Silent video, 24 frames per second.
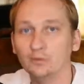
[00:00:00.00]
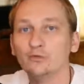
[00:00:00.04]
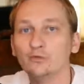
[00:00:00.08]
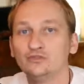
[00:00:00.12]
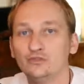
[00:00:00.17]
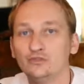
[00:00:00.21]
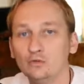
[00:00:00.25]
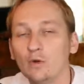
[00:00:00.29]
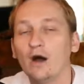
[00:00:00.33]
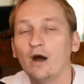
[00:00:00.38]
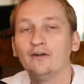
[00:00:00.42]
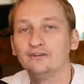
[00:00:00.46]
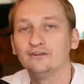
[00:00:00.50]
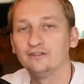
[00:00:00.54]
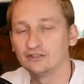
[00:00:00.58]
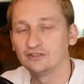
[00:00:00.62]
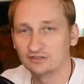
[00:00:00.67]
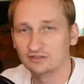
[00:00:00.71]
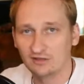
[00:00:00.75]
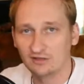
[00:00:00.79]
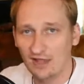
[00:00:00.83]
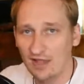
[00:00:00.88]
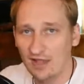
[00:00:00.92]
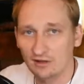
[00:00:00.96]
to
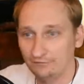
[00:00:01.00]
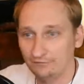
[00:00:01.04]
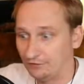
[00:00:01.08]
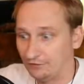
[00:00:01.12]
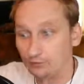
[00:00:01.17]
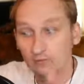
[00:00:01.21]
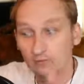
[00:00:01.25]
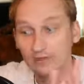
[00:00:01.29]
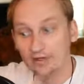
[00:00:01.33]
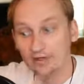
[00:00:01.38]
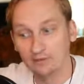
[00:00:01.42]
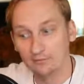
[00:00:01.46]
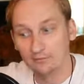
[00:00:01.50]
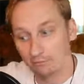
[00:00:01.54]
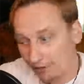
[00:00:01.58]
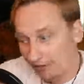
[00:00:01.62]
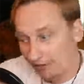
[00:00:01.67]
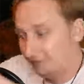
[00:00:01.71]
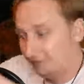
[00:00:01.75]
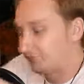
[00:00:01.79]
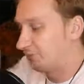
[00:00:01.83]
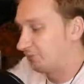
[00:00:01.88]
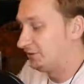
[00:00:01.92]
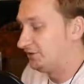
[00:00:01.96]
understand, if you needed a
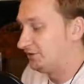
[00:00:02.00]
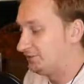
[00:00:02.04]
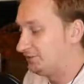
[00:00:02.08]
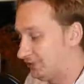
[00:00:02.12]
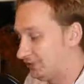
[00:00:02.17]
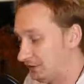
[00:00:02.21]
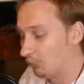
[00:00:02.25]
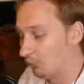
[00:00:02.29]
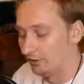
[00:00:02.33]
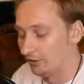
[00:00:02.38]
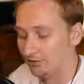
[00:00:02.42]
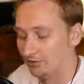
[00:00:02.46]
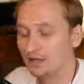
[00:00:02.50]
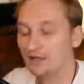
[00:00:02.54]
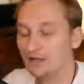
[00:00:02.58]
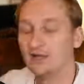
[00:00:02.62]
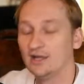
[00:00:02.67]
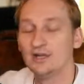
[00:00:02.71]
break from the C word,